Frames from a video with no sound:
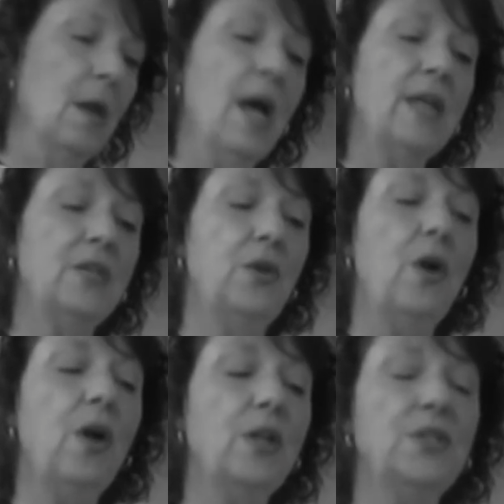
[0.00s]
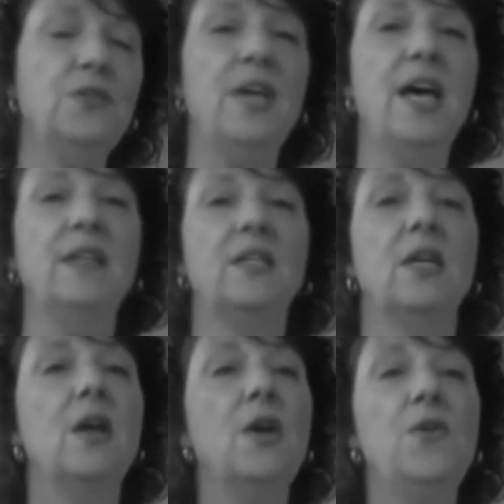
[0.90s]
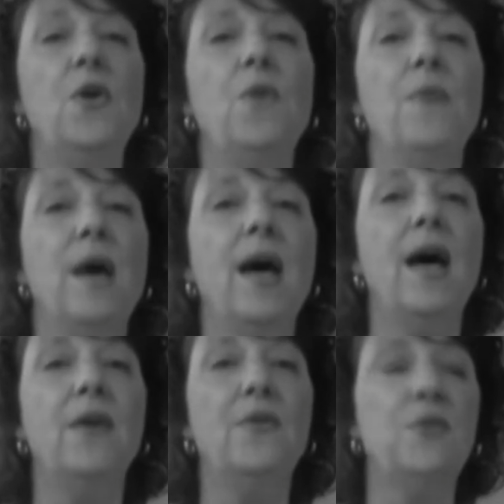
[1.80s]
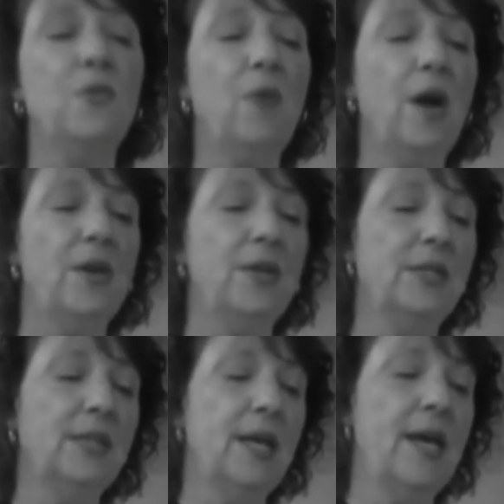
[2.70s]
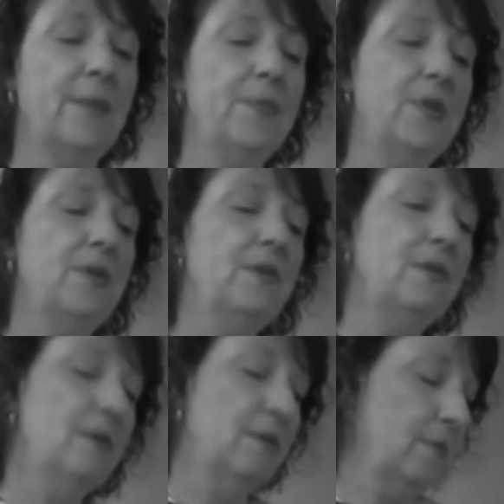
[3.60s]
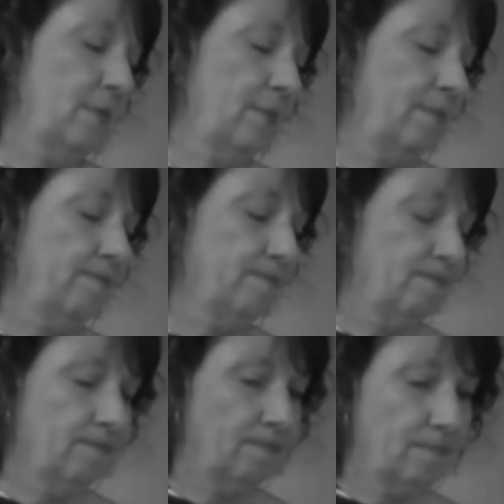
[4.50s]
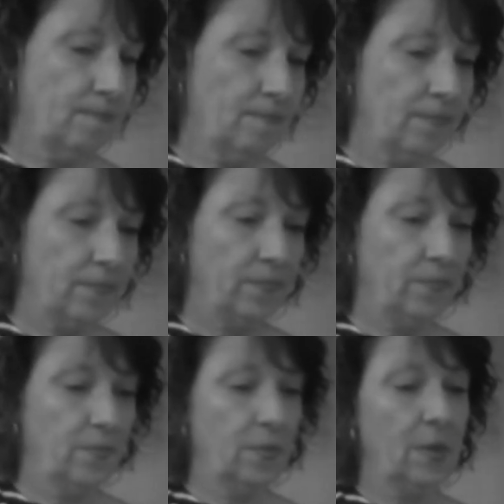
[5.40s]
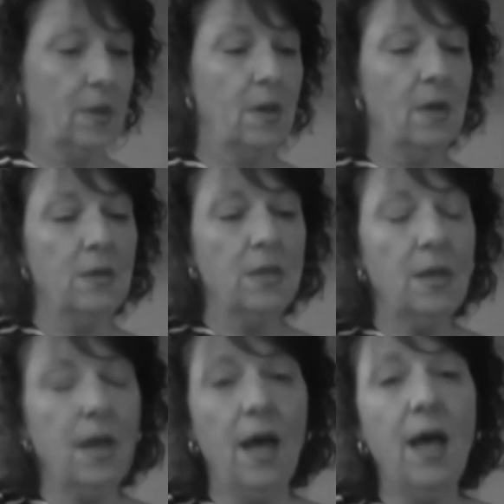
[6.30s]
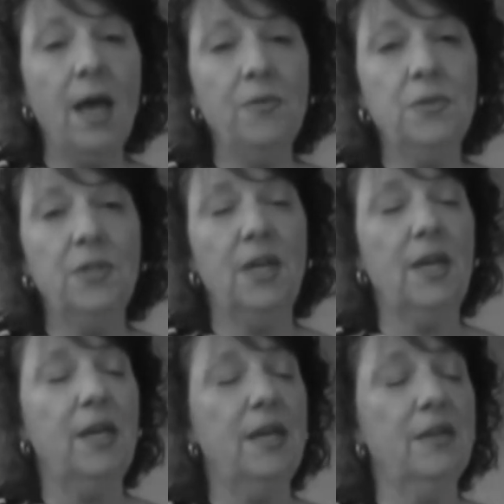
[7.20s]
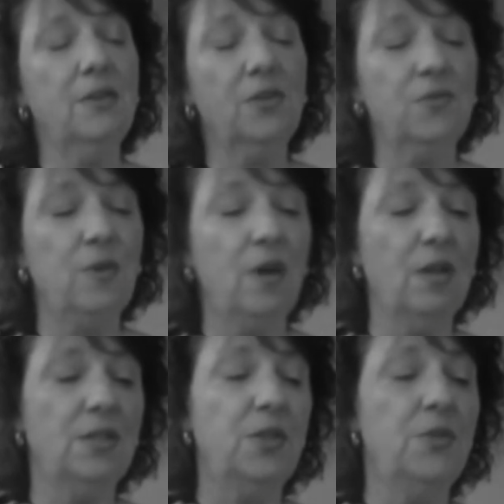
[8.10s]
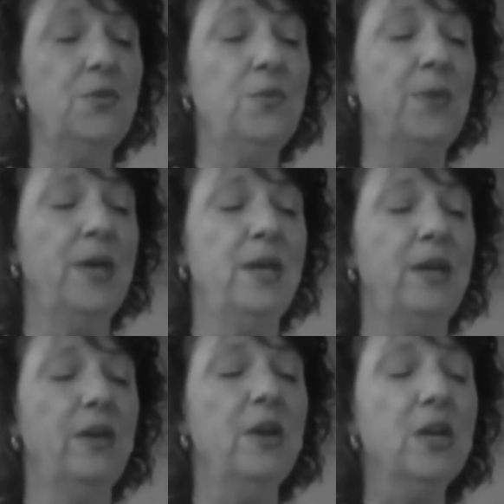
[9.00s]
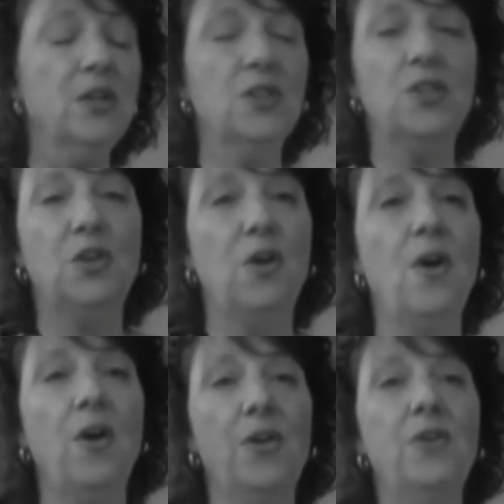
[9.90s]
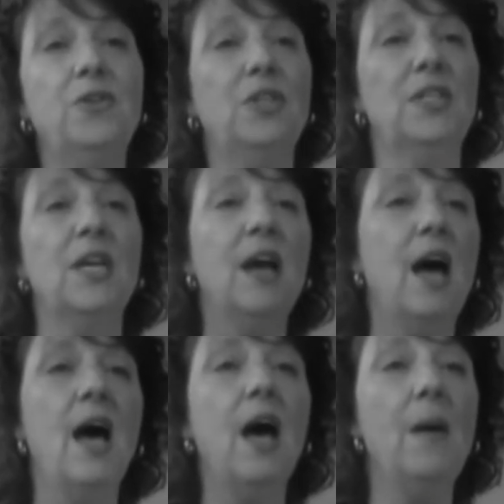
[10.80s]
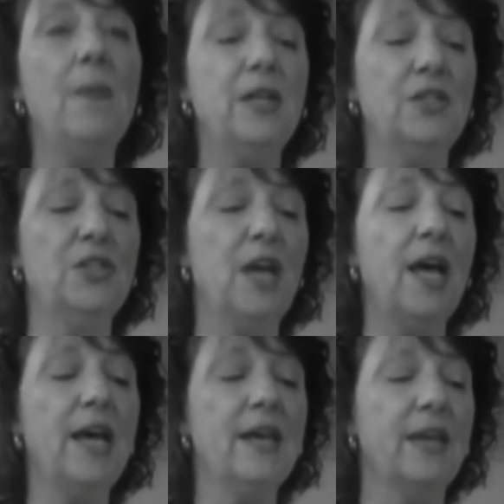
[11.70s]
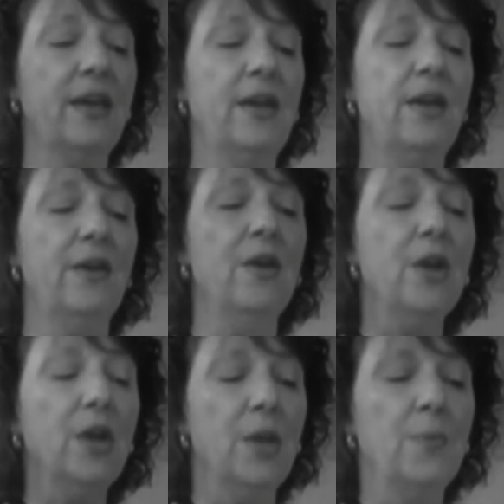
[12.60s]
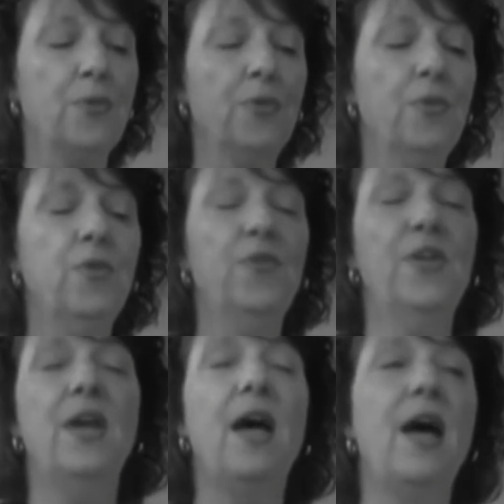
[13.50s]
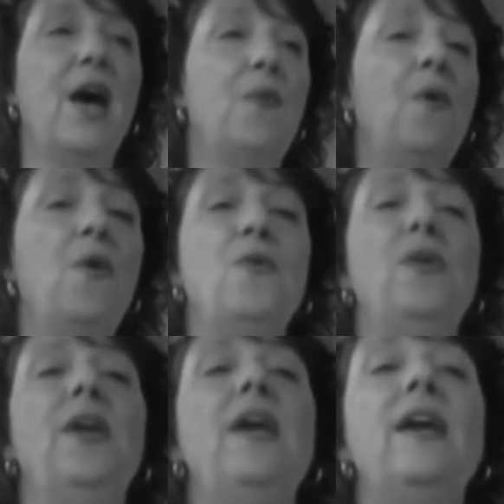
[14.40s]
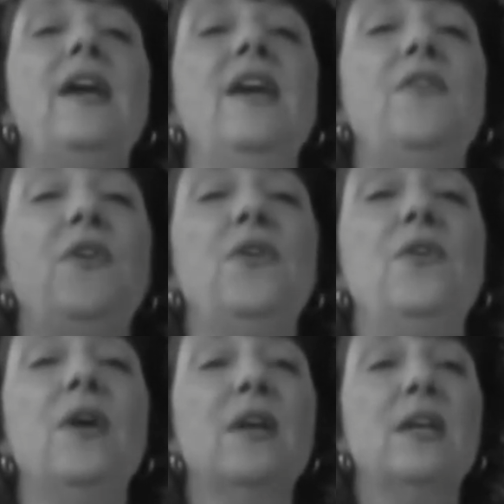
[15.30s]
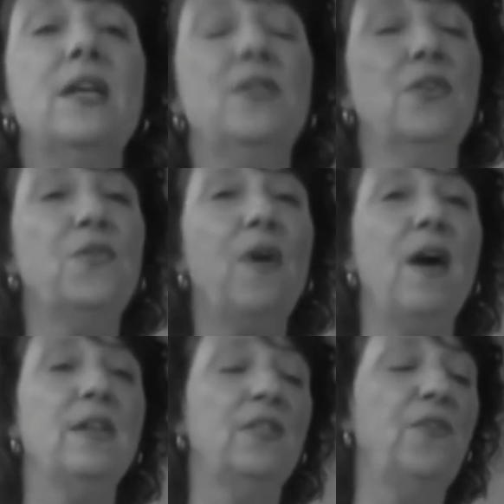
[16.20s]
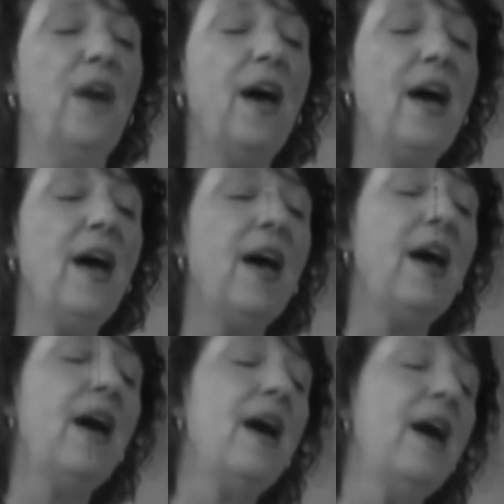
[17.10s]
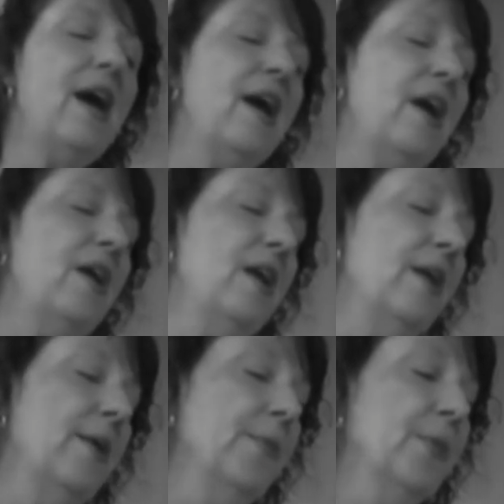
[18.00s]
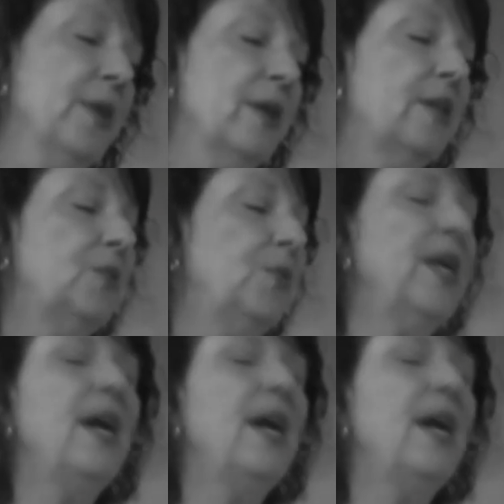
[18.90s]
I told you that no matter what has happened, that I will take the cross you bear, to show you just how much I care, and prove that I won't leave you in the crossfire. Cause we